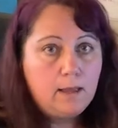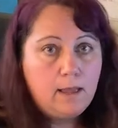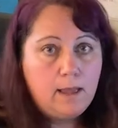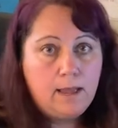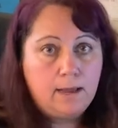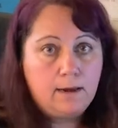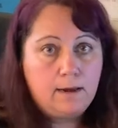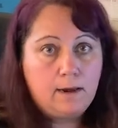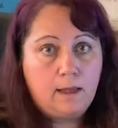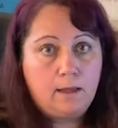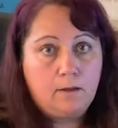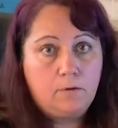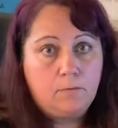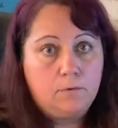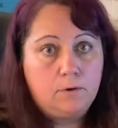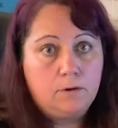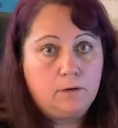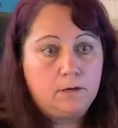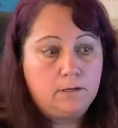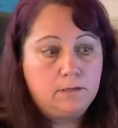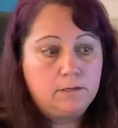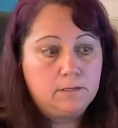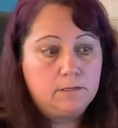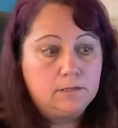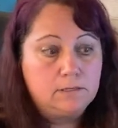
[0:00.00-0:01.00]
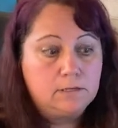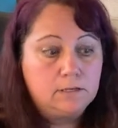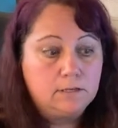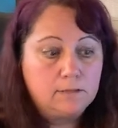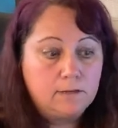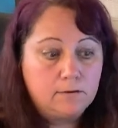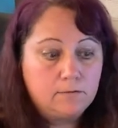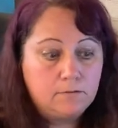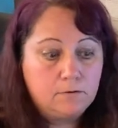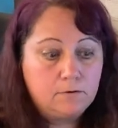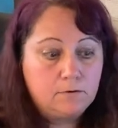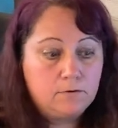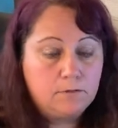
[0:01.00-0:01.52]
and I would
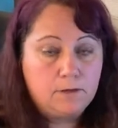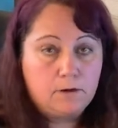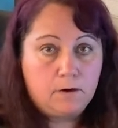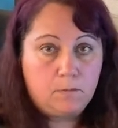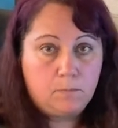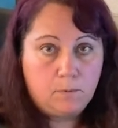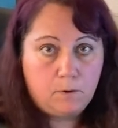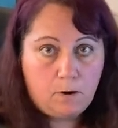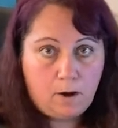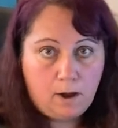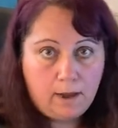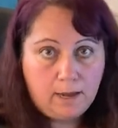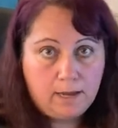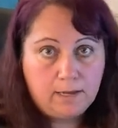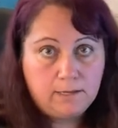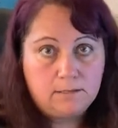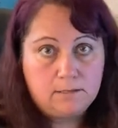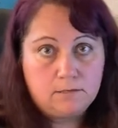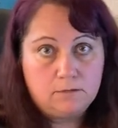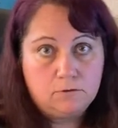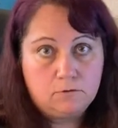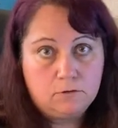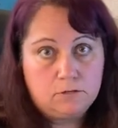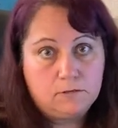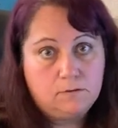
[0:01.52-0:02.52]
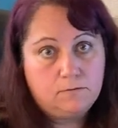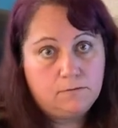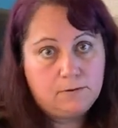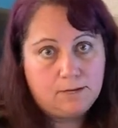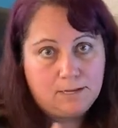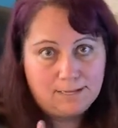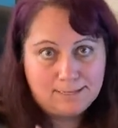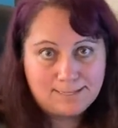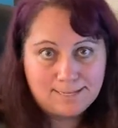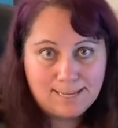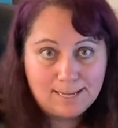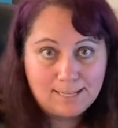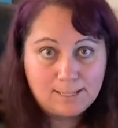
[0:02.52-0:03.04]
deliver their prize and
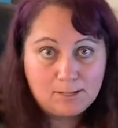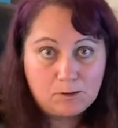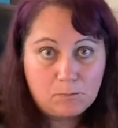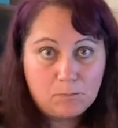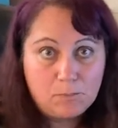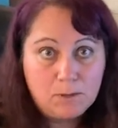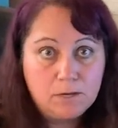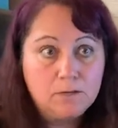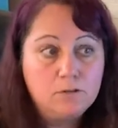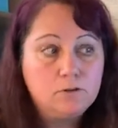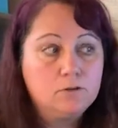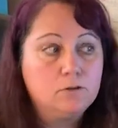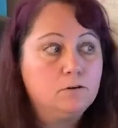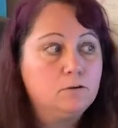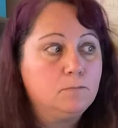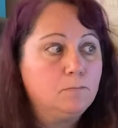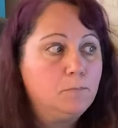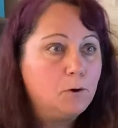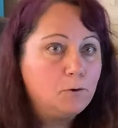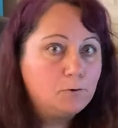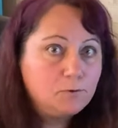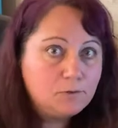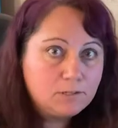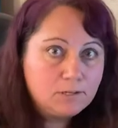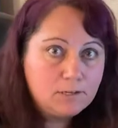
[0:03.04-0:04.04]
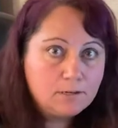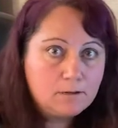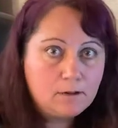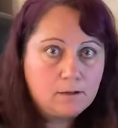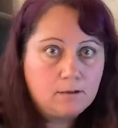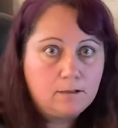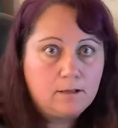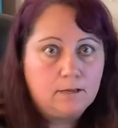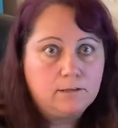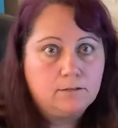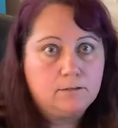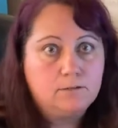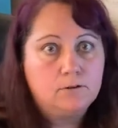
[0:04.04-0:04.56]
certificate, take their picture, post it on
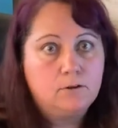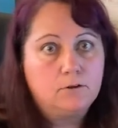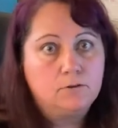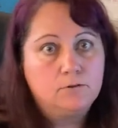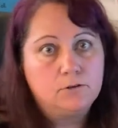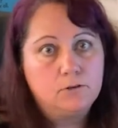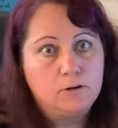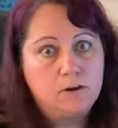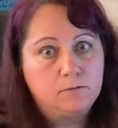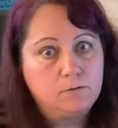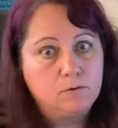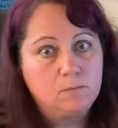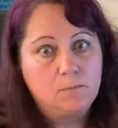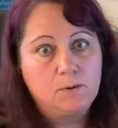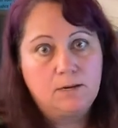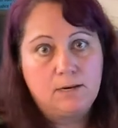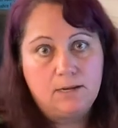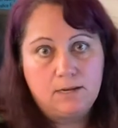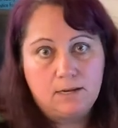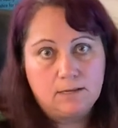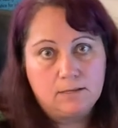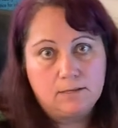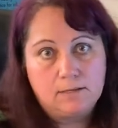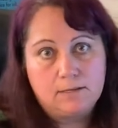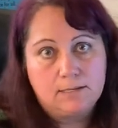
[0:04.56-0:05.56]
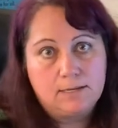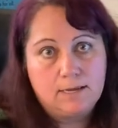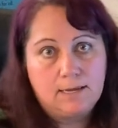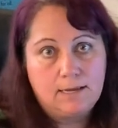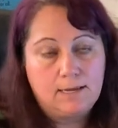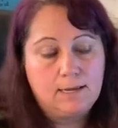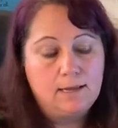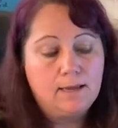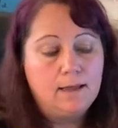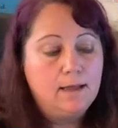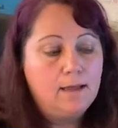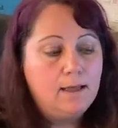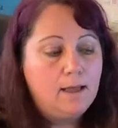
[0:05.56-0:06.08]
Class Dojo. Everybody could
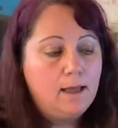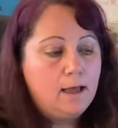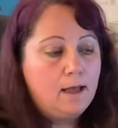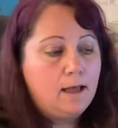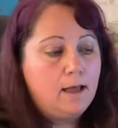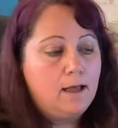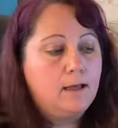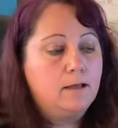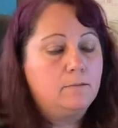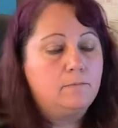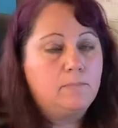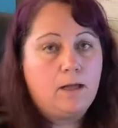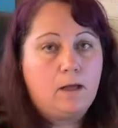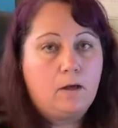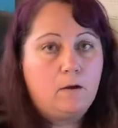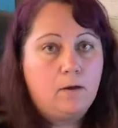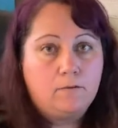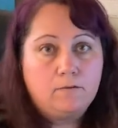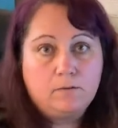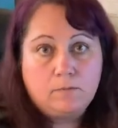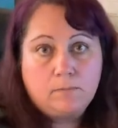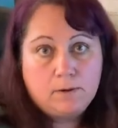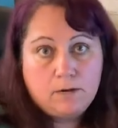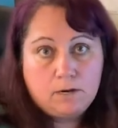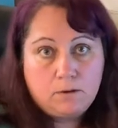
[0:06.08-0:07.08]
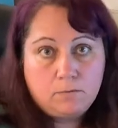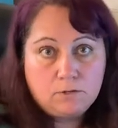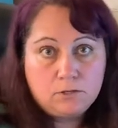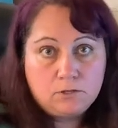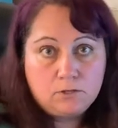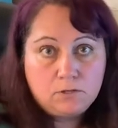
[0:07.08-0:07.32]
see um, how everybody was